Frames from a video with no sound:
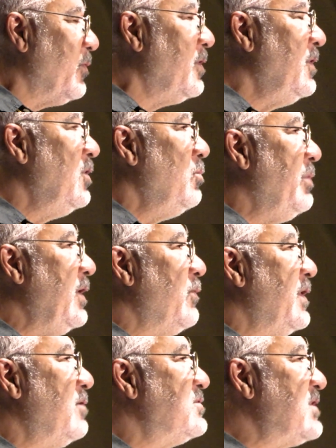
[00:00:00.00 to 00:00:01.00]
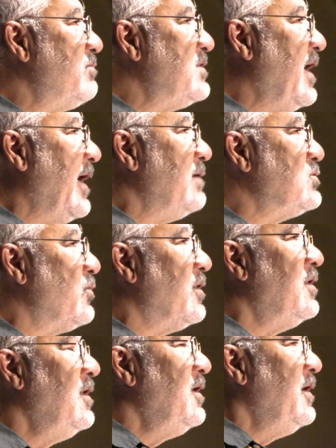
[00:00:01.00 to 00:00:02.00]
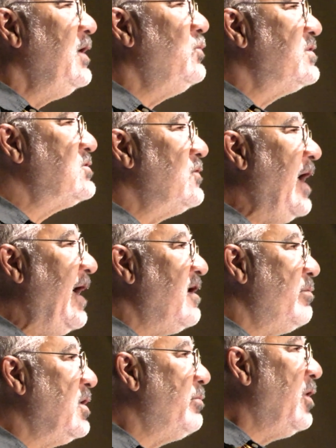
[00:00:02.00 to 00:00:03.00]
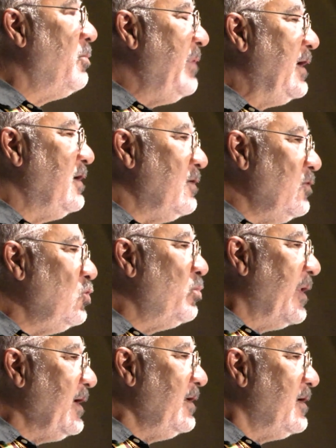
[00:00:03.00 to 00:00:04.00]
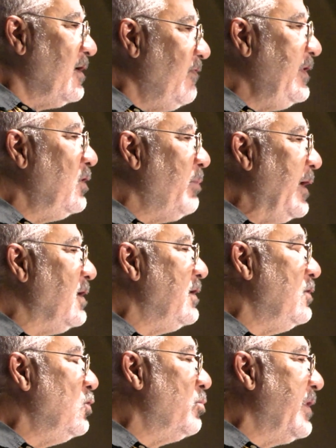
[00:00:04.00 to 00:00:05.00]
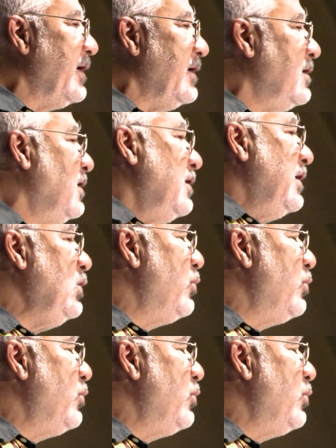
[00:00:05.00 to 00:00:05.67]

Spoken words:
I remember being with him sometimes where he was so adamant about making new money that if he didn't make any new money,